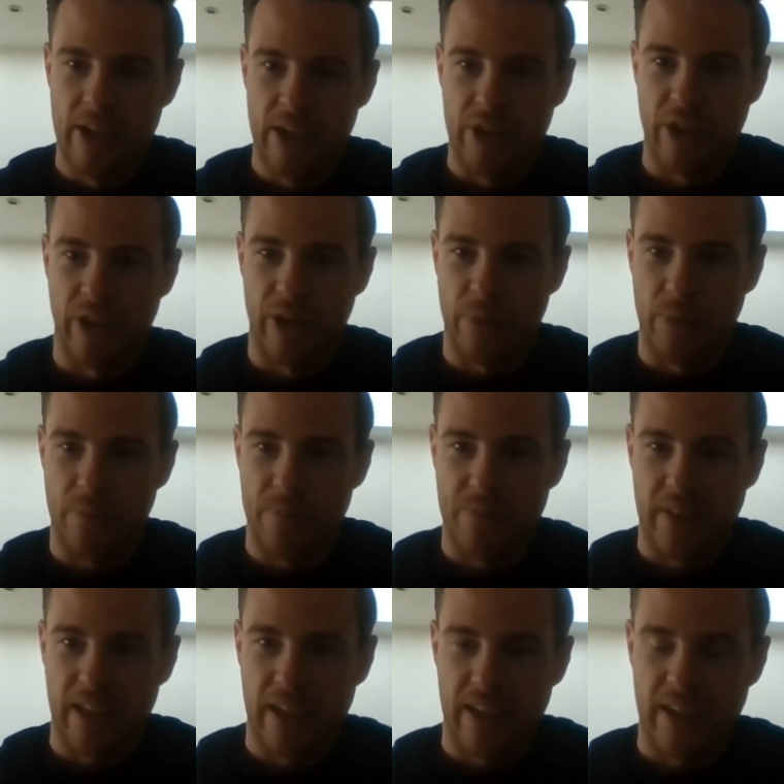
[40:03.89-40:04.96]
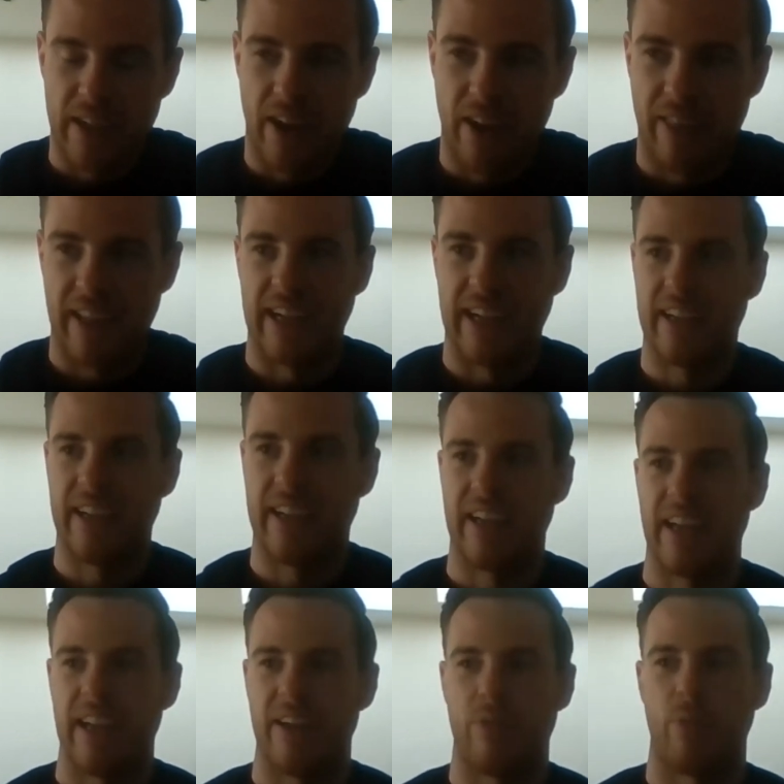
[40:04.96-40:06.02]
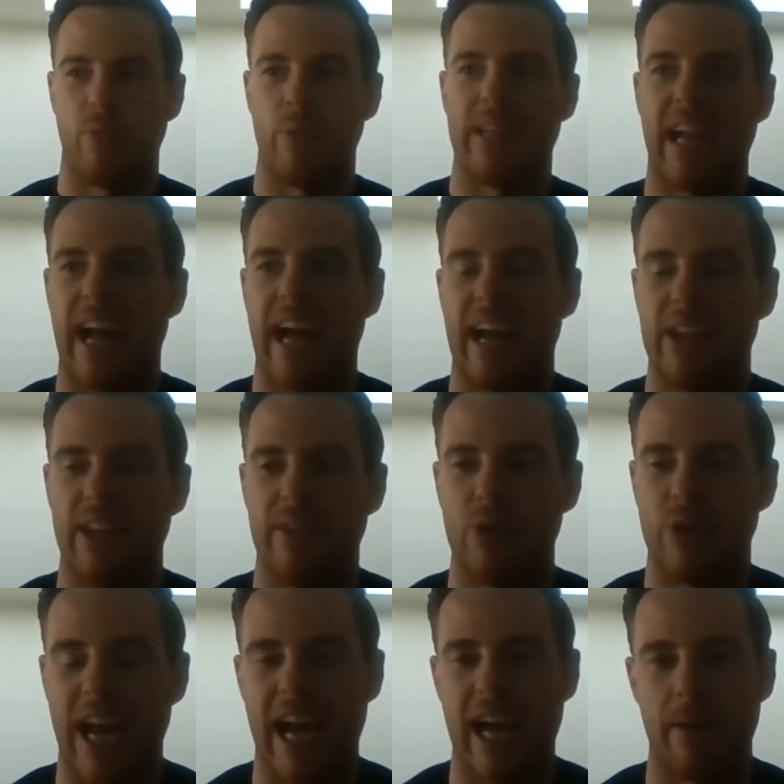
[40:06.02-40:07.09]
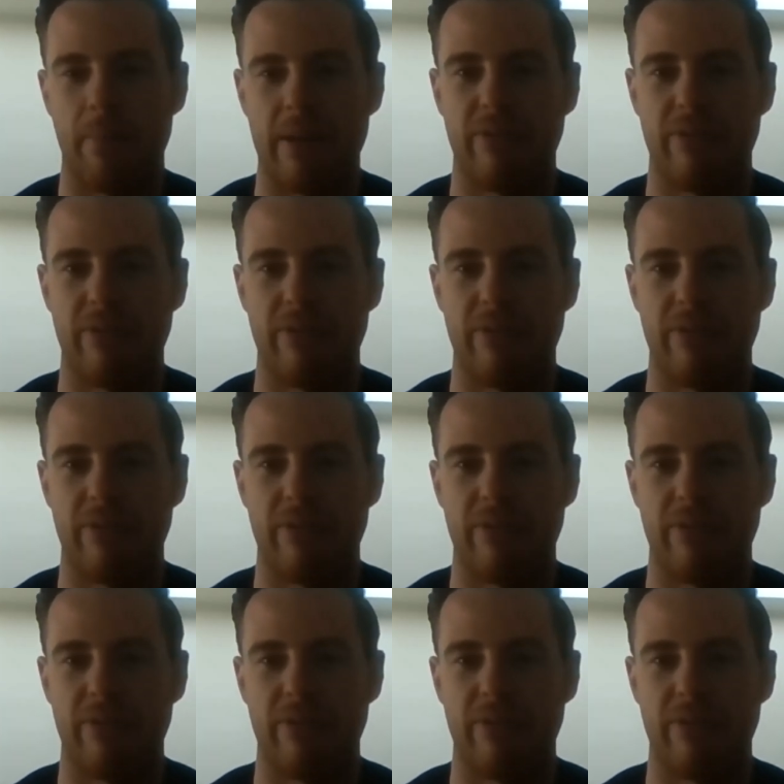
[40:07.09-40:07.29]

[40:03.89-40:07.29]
You know, I think if you can be